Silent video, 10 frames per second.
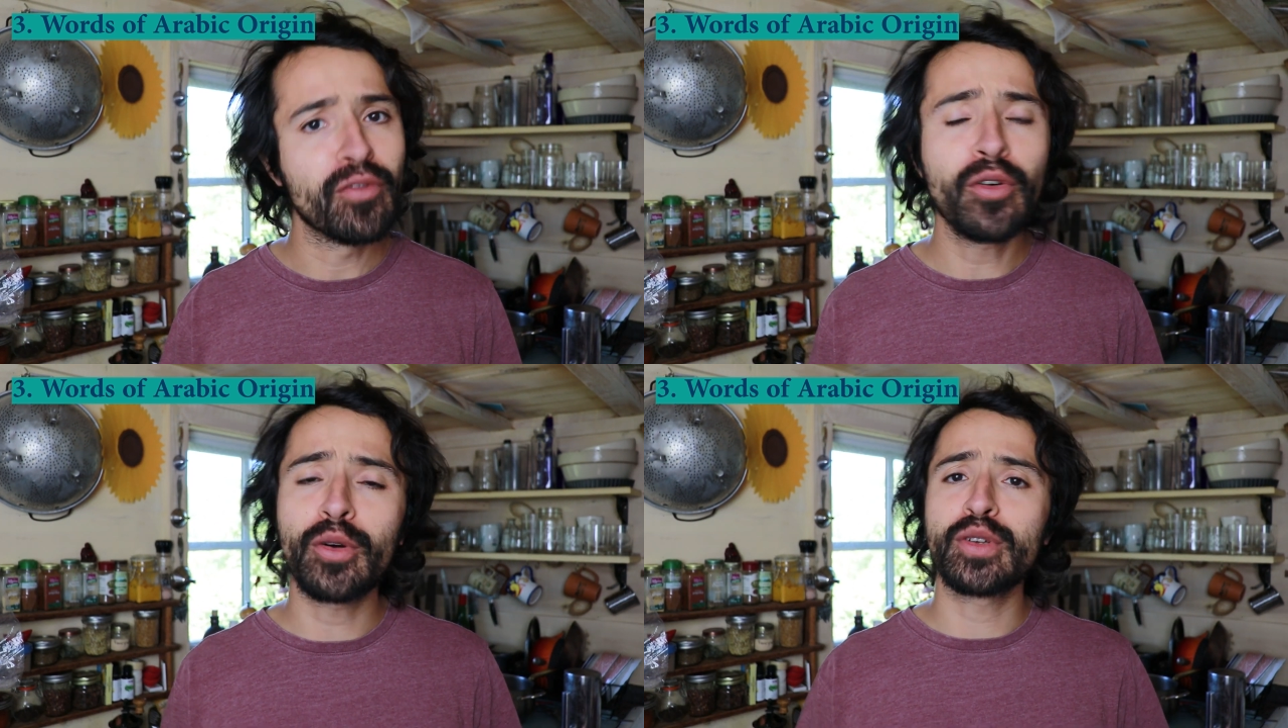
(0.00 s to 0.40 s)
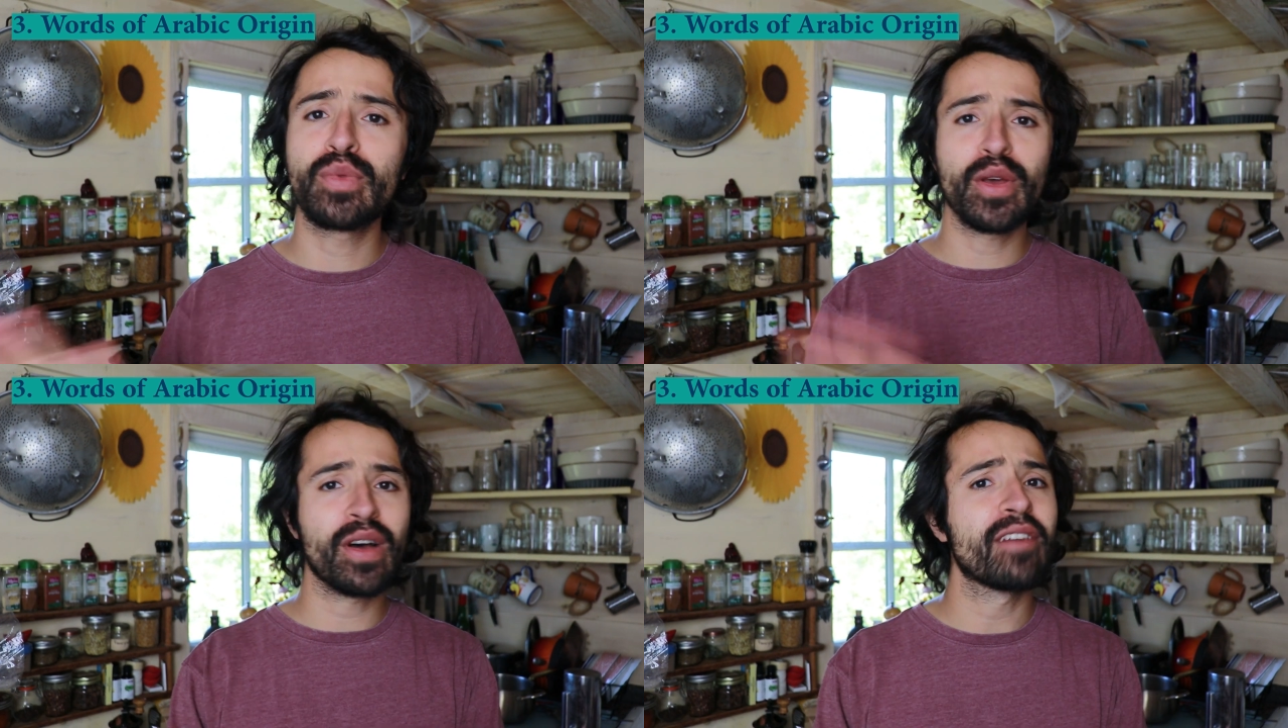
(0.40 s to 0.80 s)
Of course,
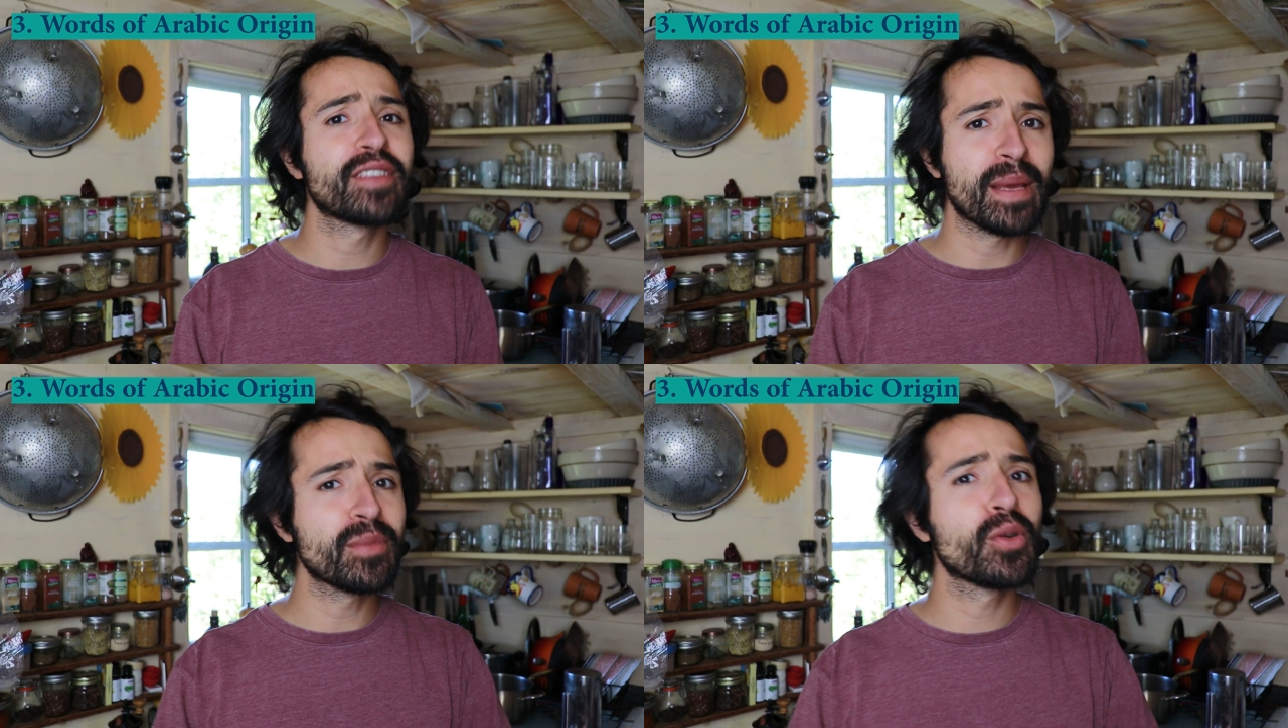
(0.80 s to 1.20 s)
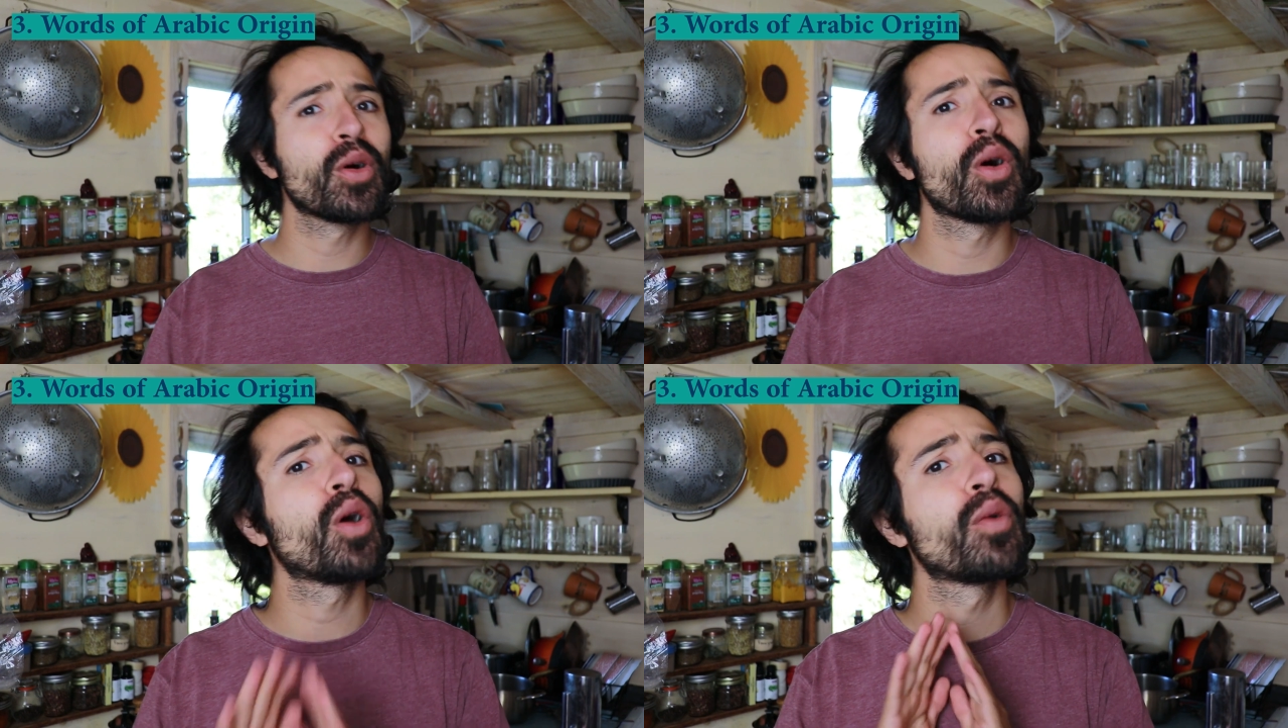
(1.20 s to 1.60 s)
we don't have time to
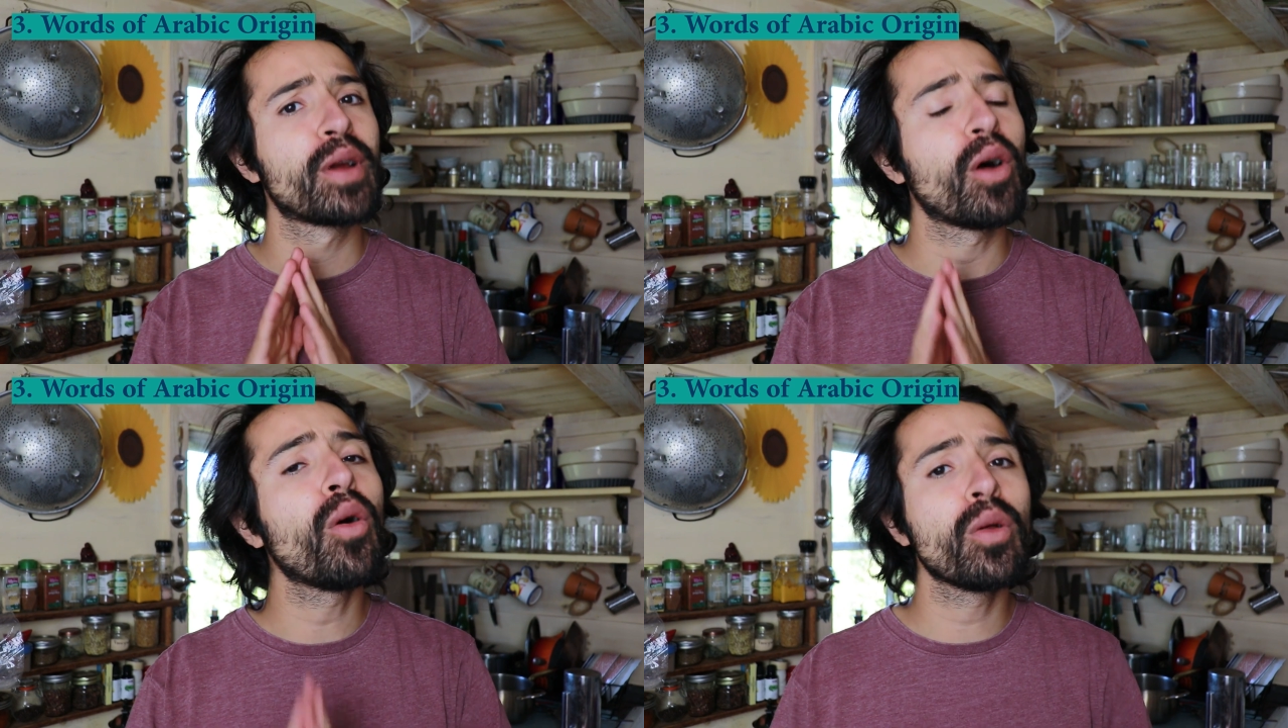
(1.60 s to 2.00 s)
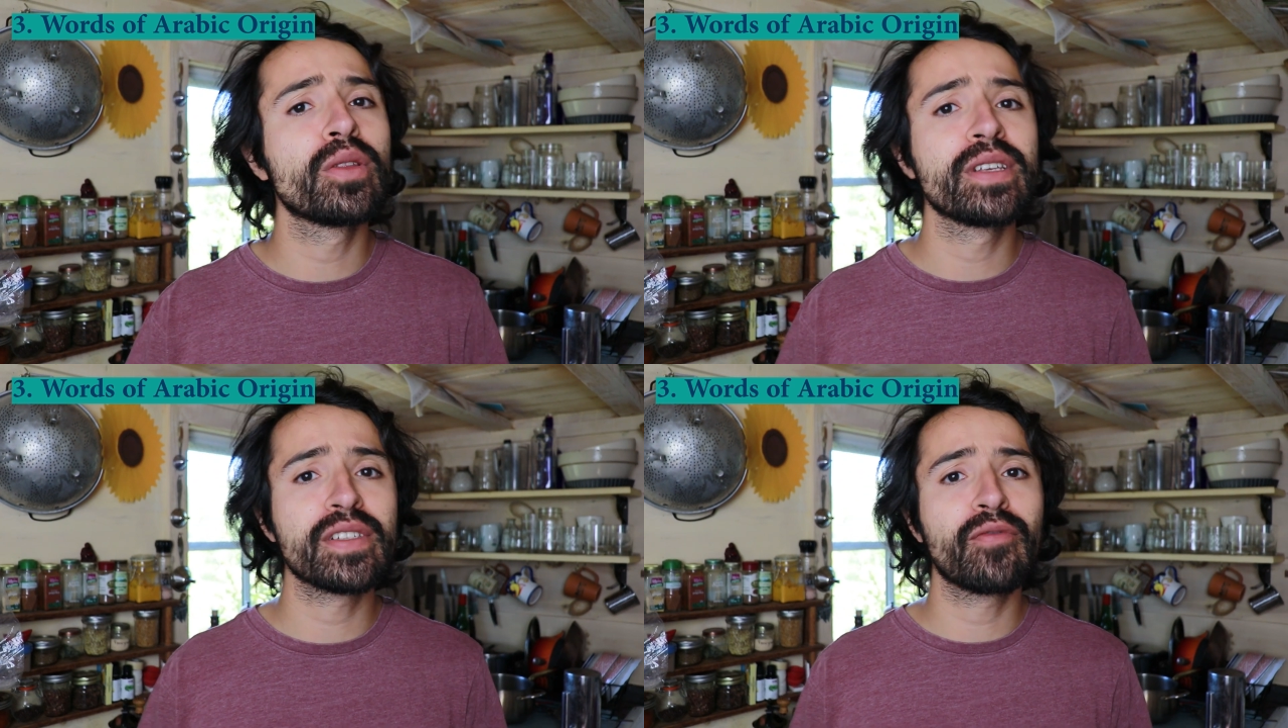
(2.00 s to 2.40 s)
go over all
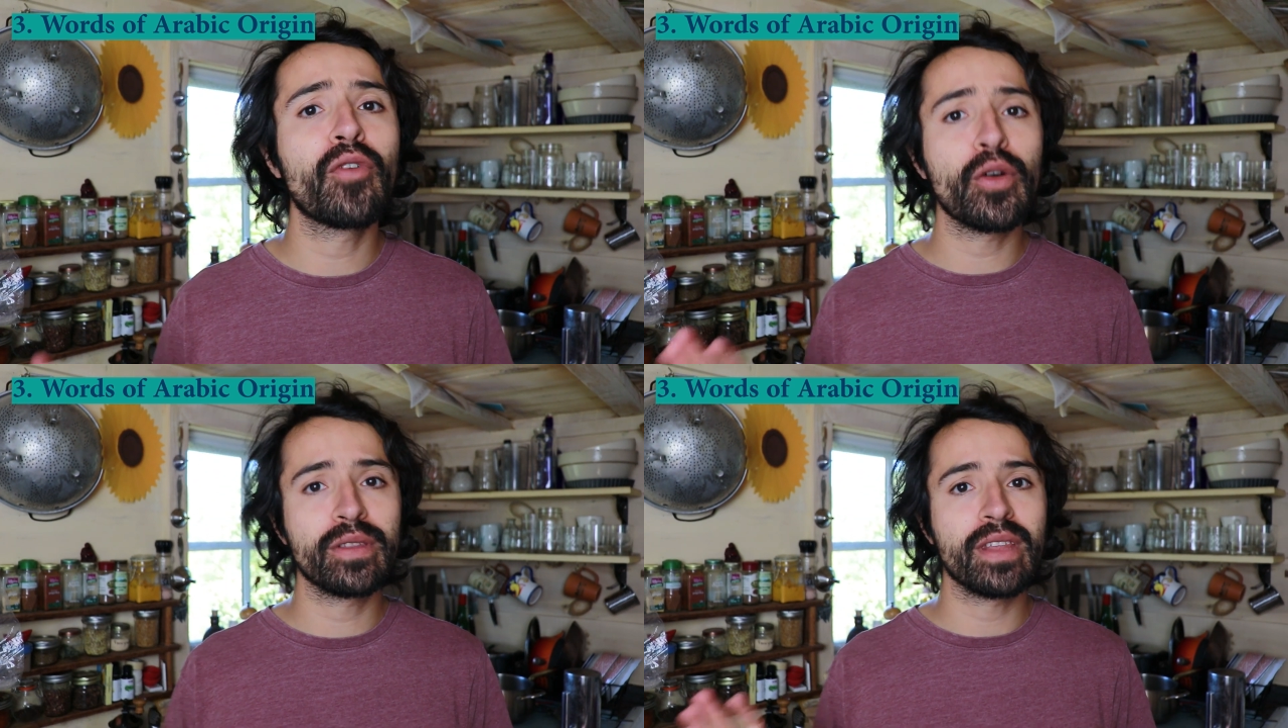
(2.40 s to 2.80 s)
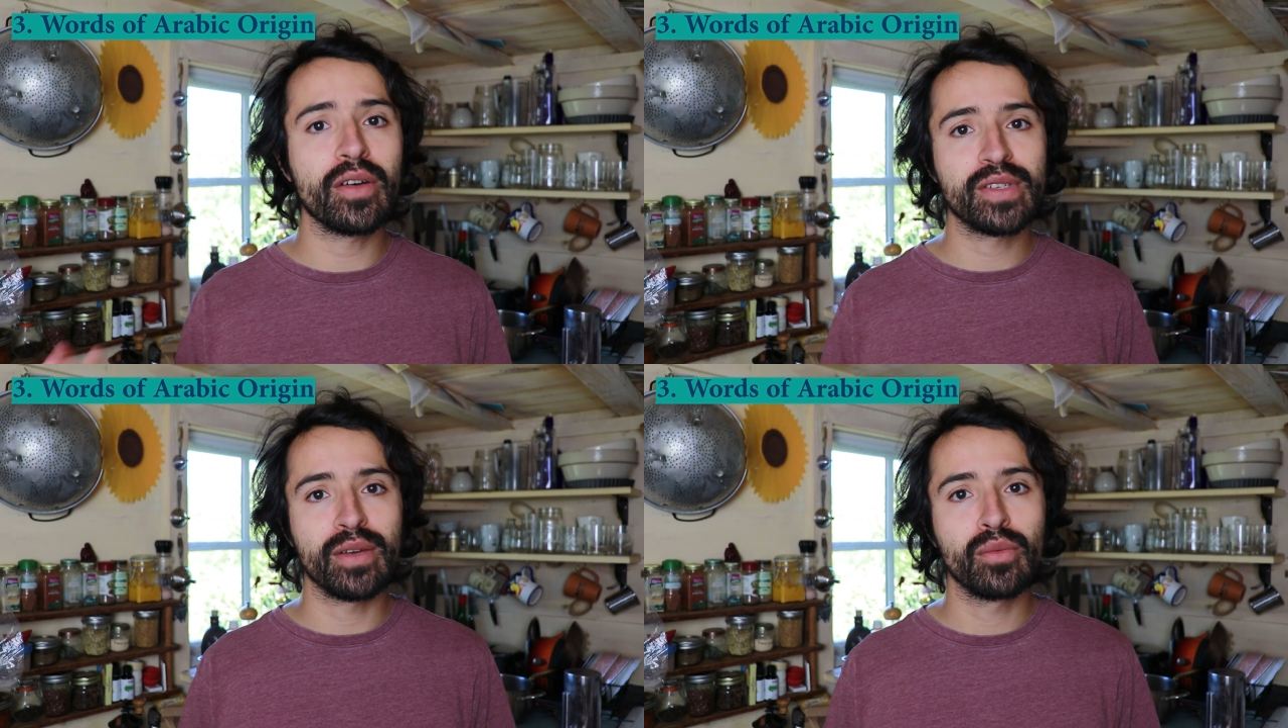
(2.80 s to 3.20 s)
these
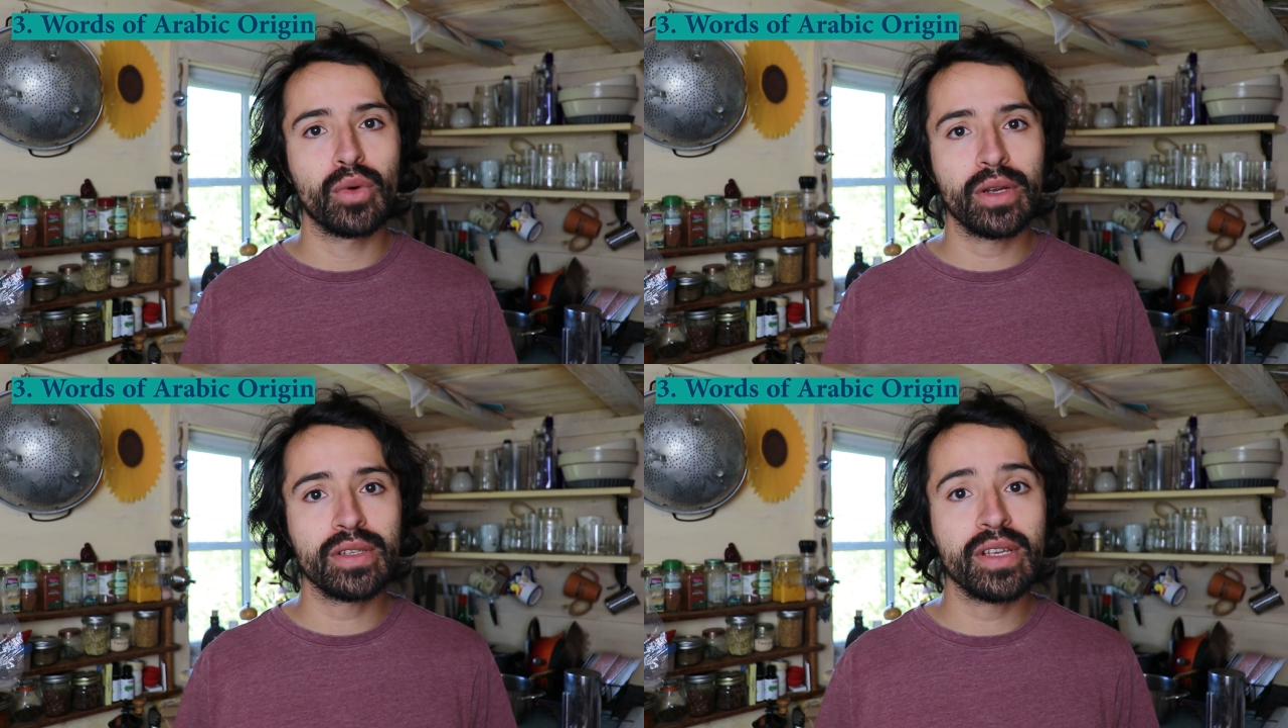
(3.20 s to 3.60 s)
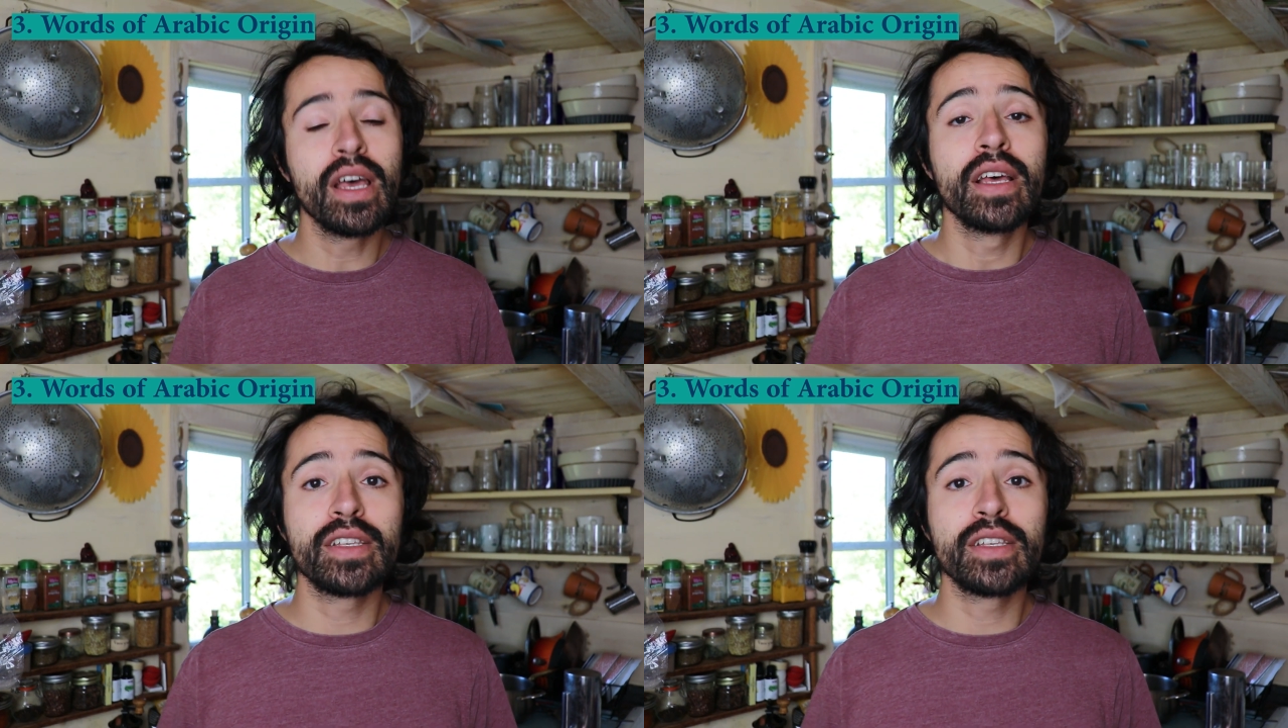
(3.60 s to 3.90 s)
4,000 words,